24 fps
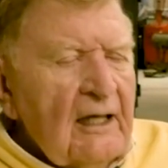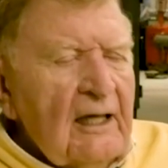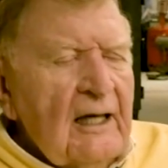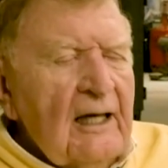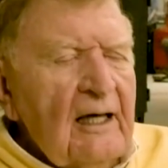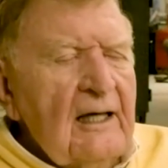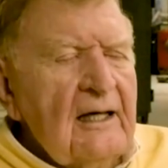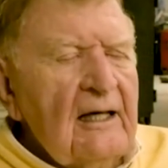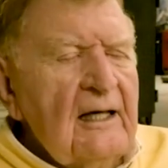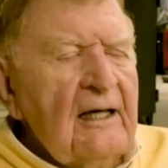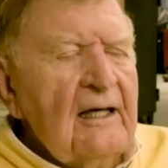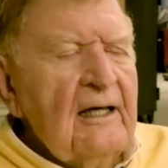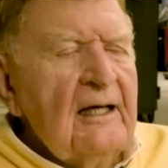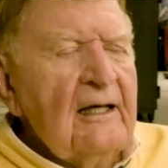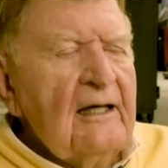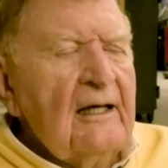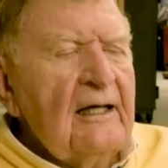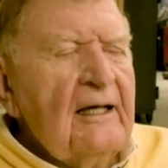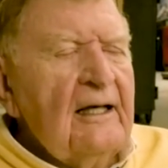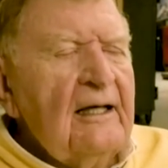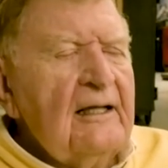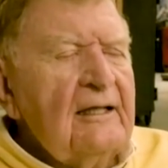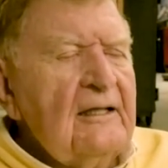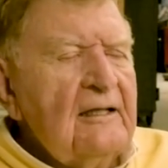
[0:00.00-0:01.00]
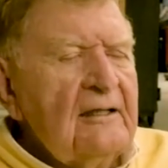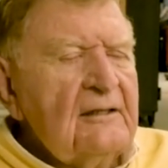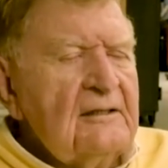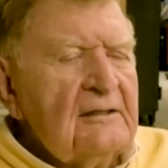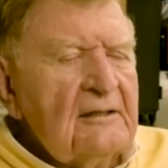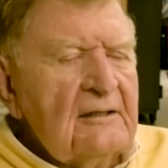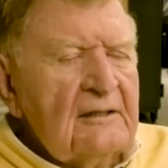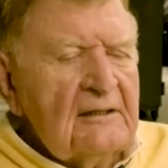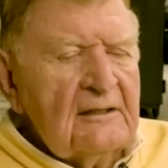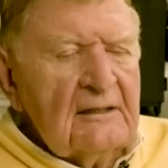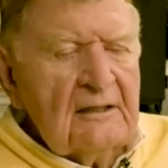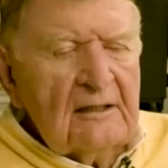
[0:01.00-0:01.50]
And, and let
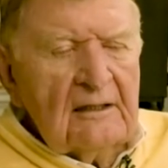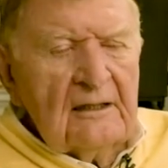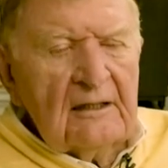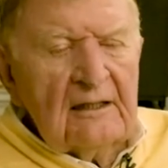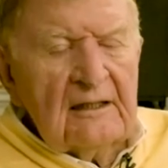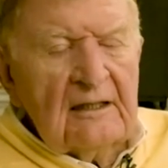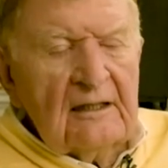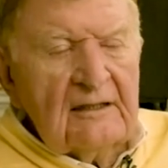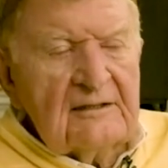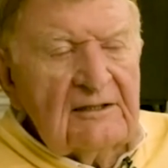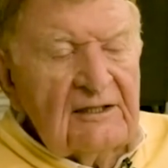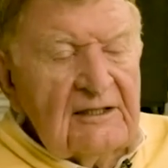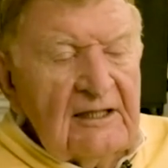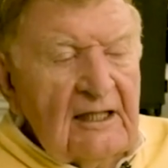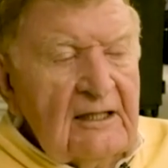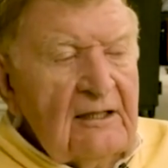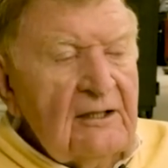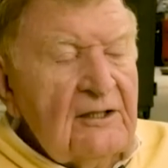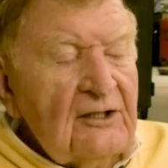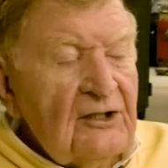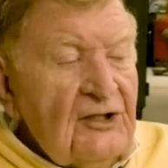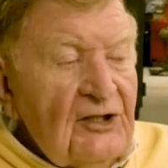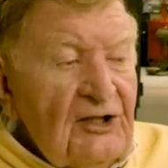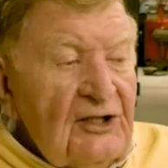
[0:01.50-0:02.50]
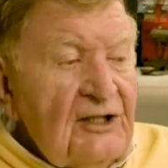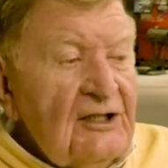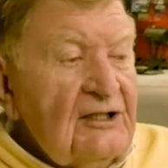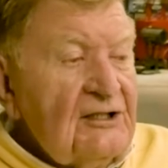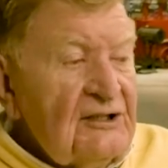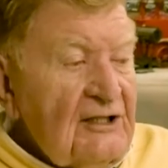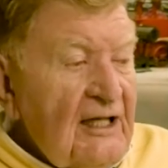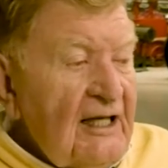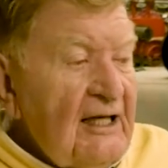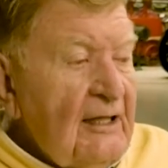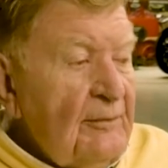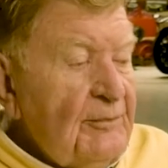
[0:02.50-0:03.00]
us set a good
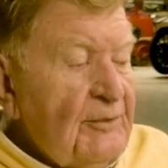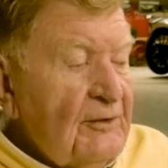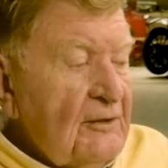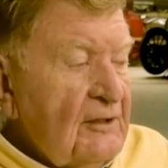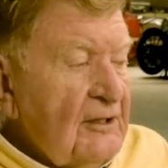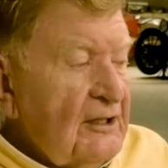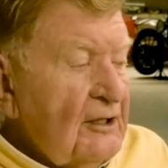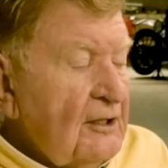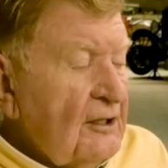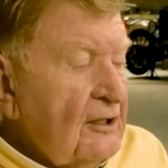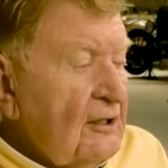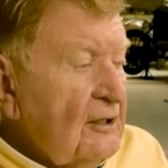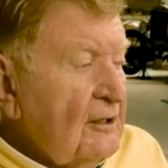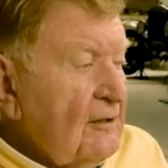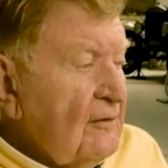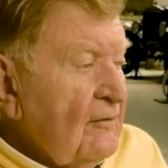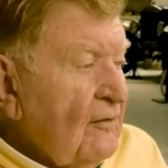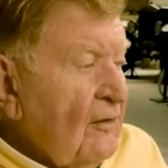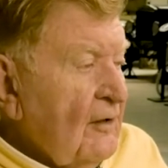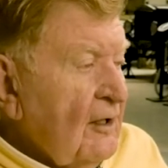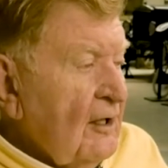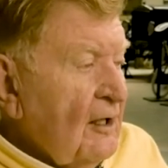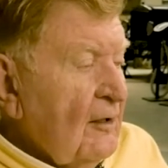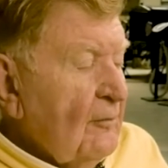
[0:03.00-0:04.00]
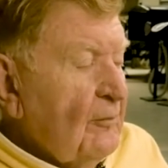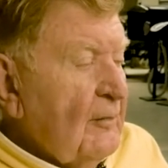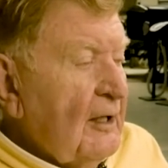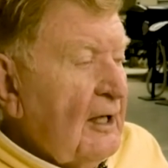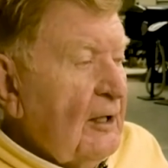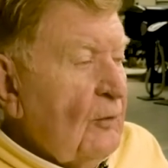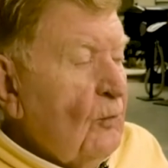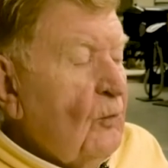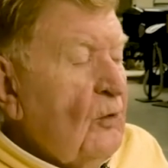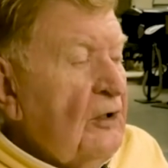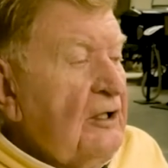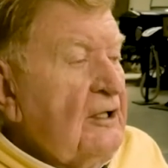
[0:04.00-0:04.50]
example here by
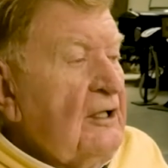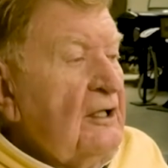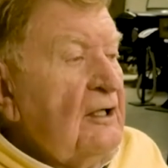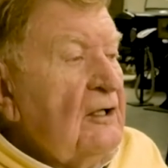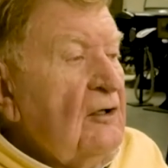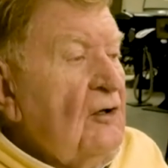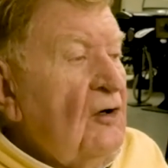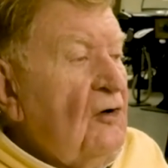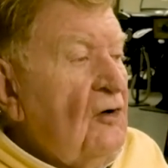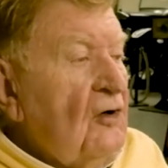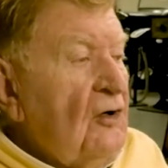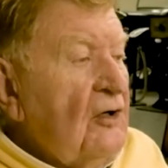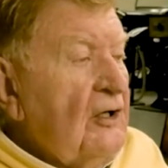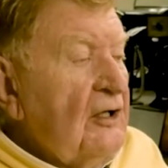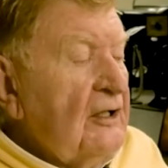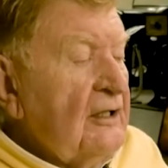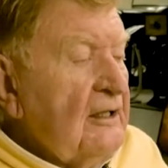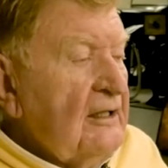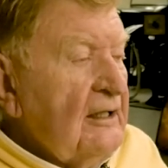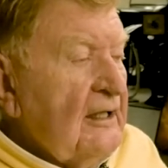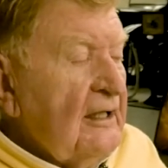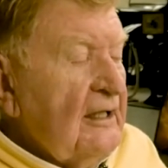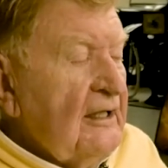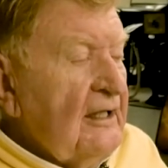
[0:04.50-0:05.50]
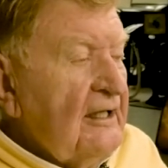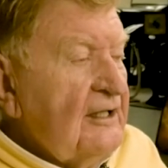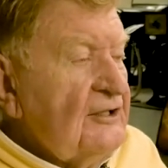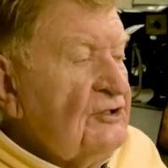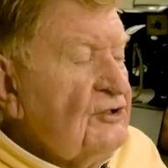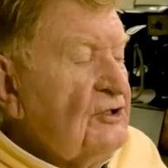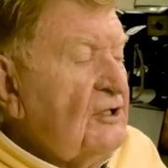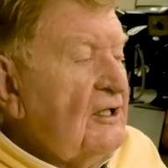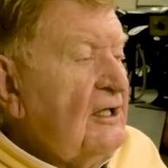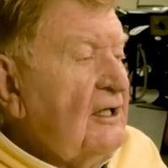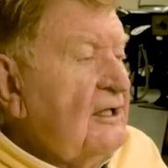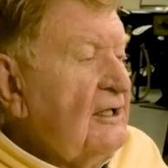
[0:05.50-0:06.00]
working hard and
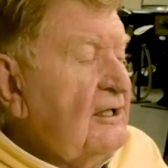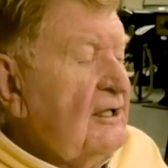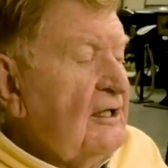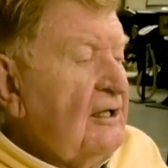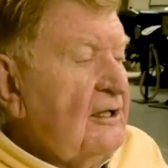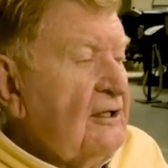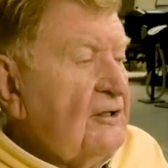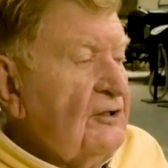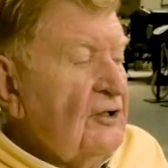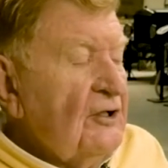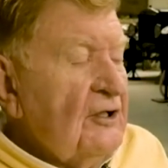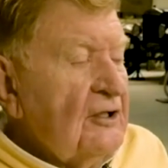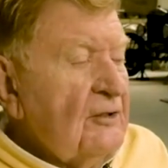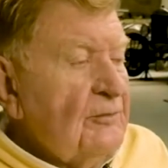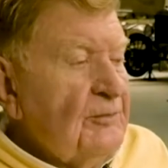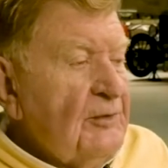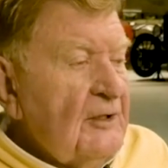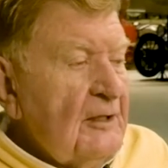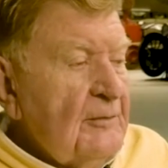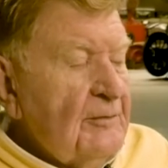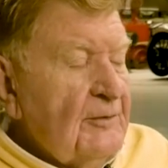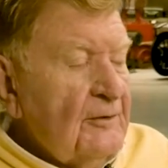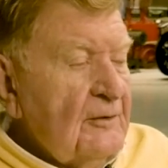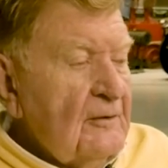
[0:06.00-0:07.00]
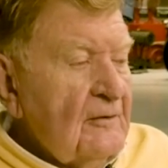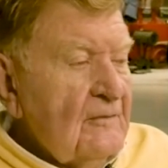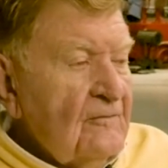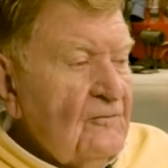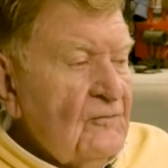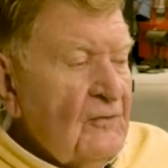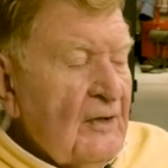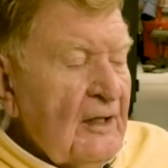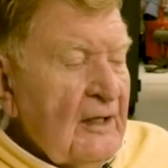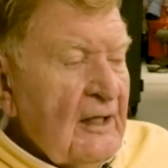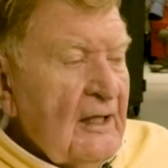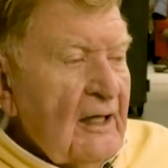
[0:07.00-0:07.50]
educating our young people
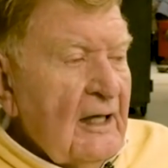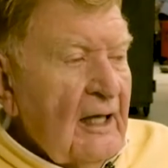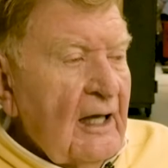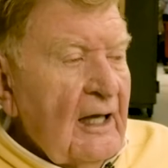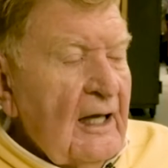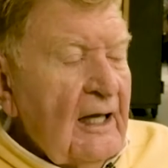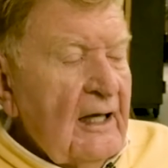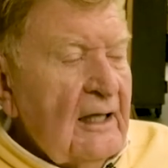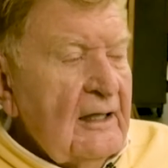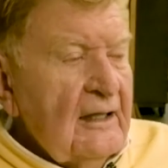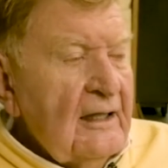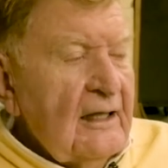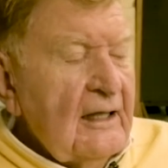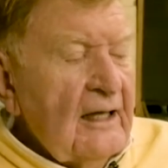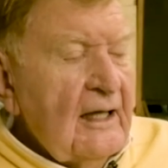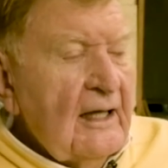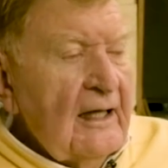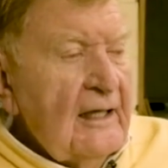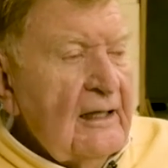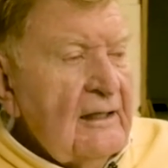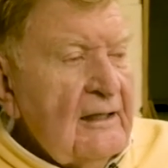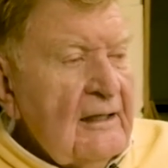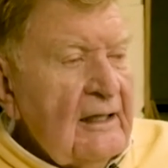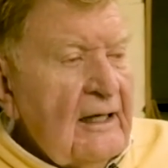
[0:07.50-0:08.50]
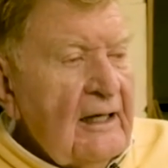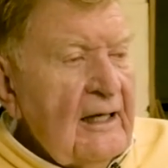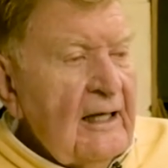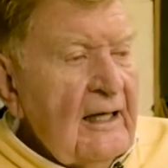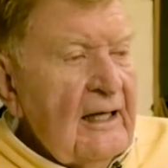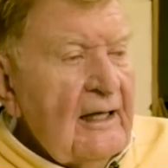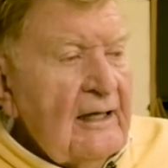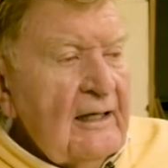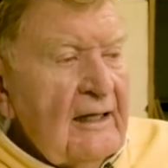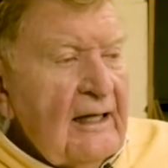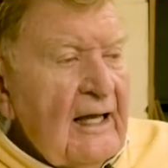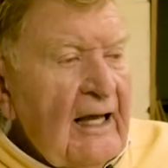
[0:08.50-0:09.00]
and, and,
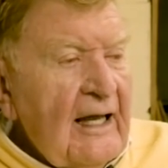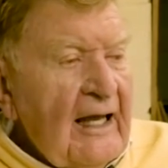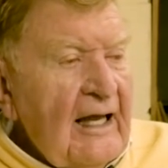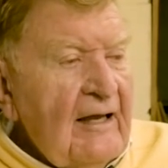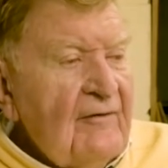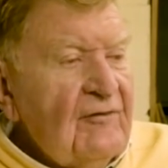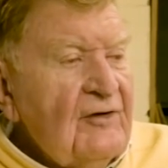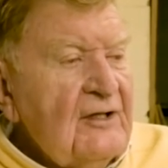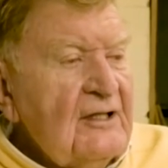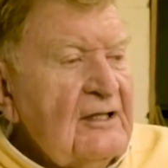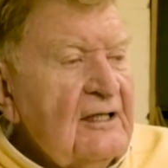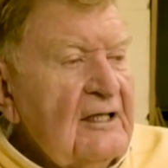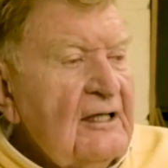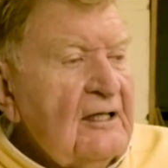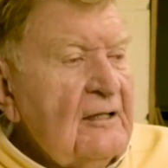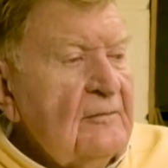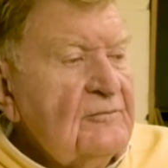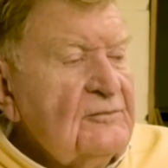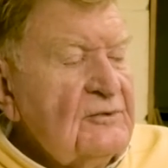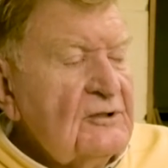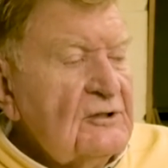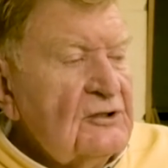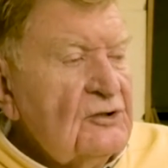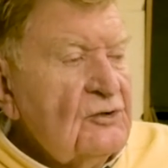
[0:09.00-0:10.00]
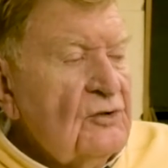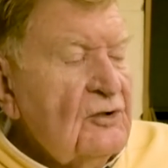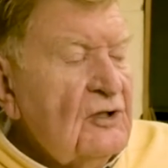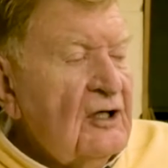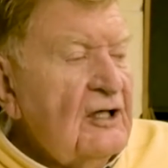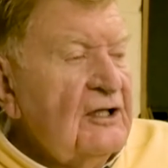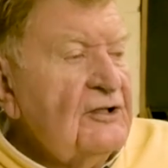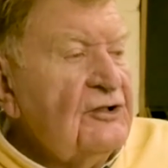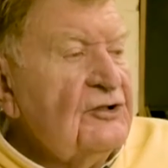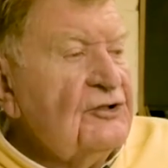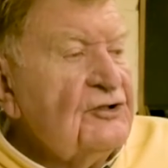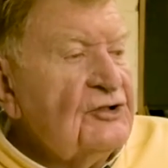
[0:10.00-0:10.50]
and having them to
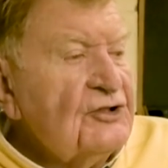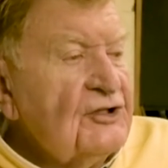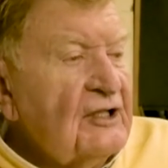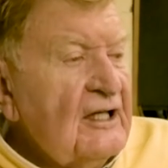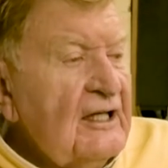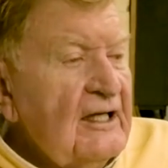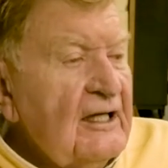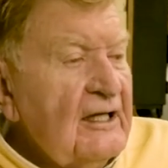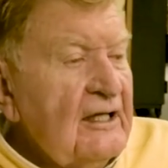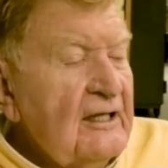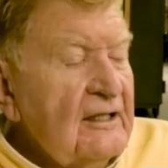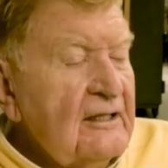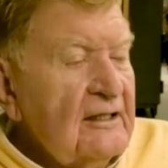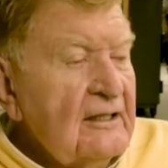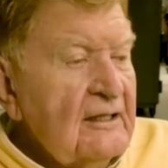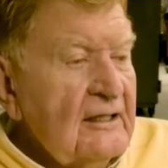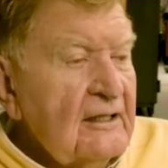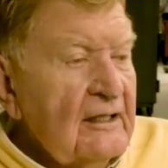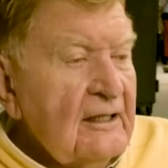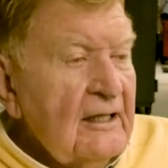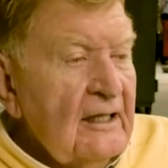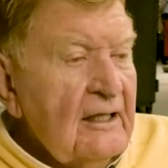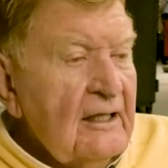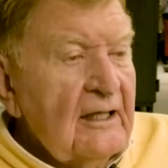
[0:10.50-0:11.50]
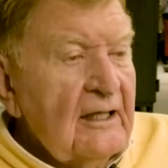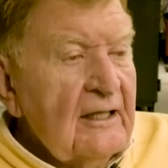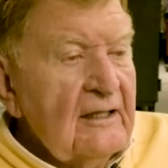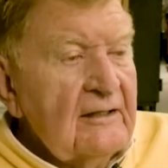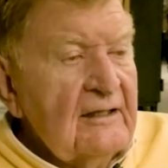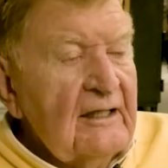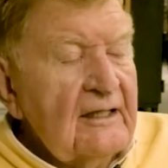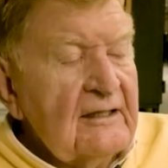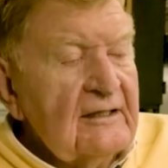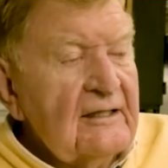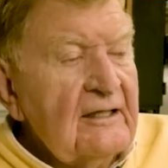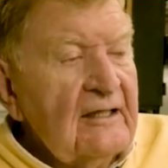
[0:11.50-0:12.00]
understand
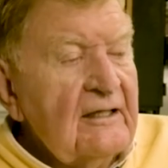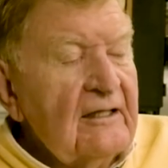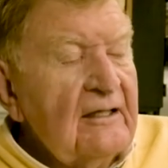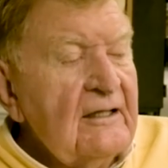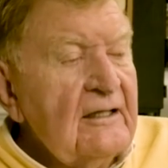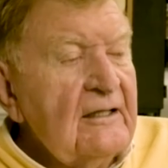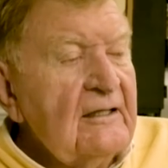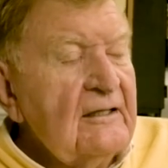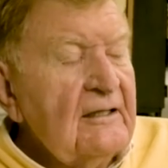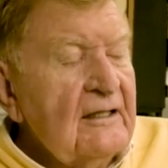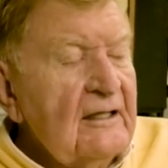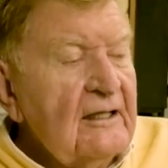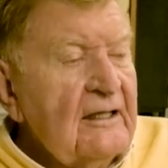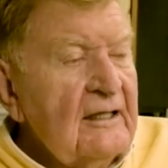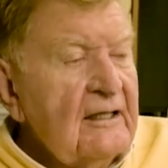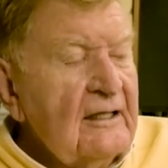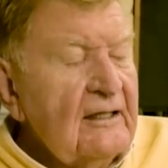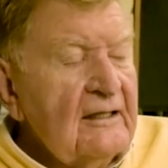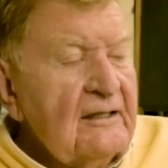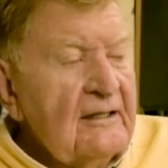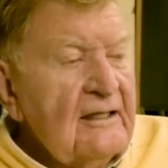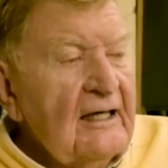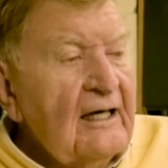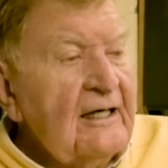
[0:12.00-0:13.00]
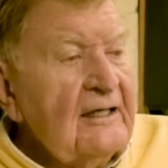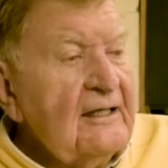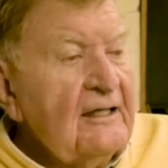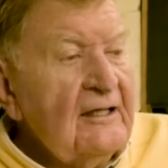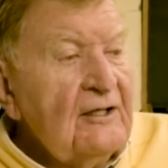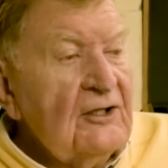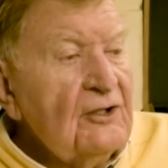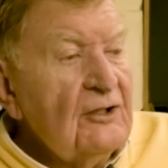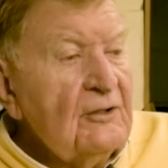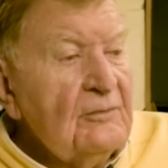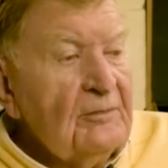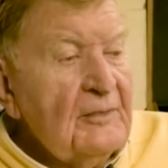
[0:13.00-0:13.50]
that they're not
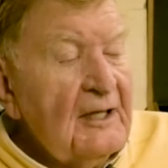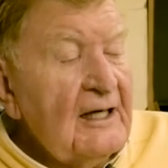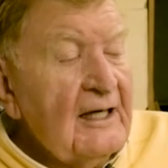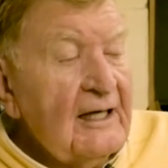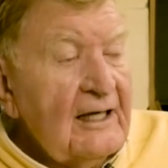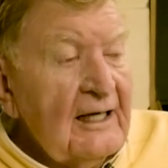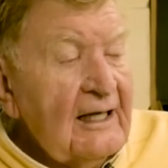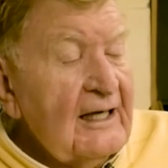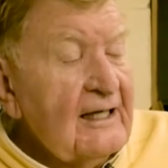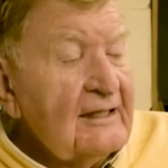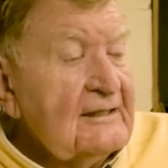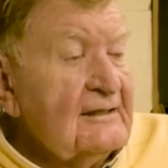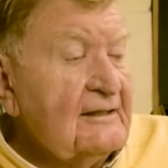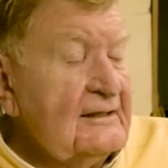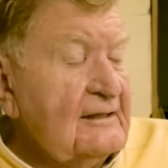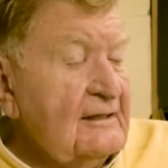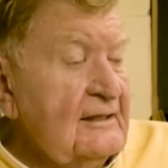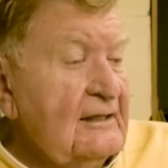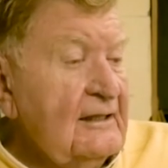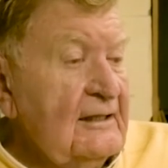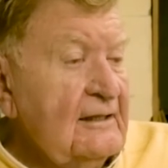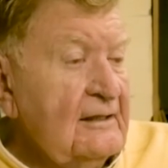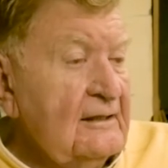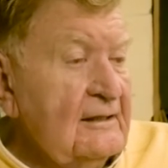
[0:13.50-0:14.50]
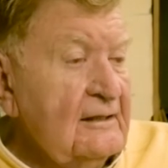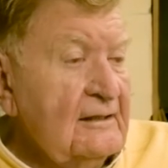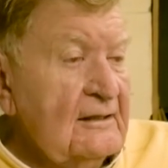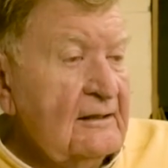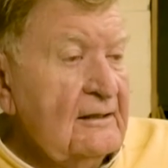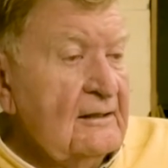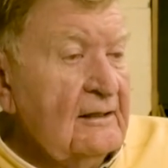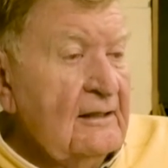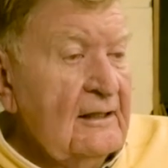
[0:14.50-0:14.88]
here by accident,